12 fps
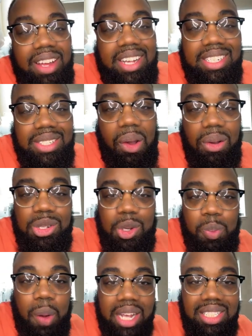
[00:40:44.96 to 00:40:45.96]
As long as
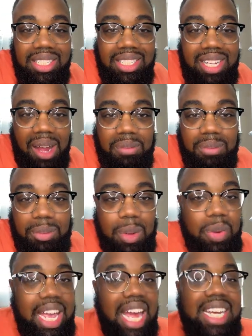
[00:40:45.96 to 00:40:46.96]
you pressing something.
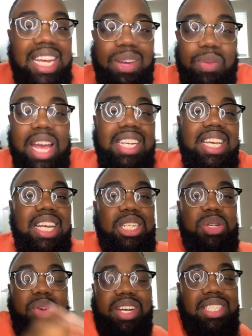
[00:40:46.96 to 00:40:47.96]
But we got to
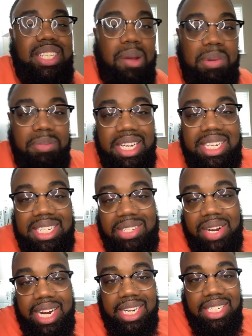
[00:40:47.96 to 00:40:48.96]
get you on the sublimation
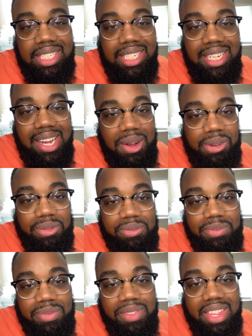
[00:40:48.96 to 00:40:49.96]
train, you know?
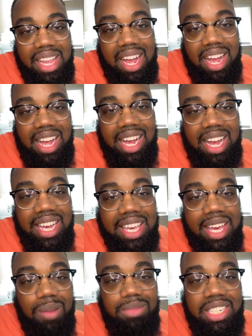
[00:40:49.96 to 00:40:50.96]

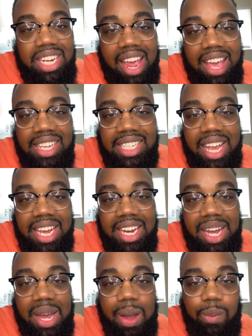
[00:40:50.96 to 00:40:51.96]
Kim J
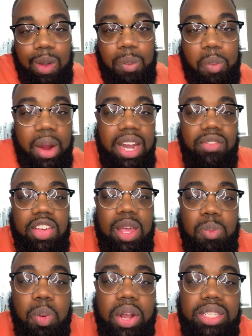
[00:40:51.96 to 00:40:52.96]
said, what brand of
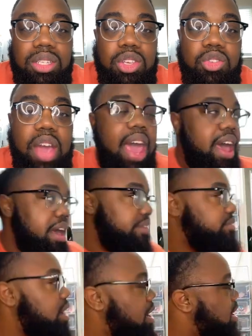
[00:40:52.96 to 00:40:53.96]
heat press do you have?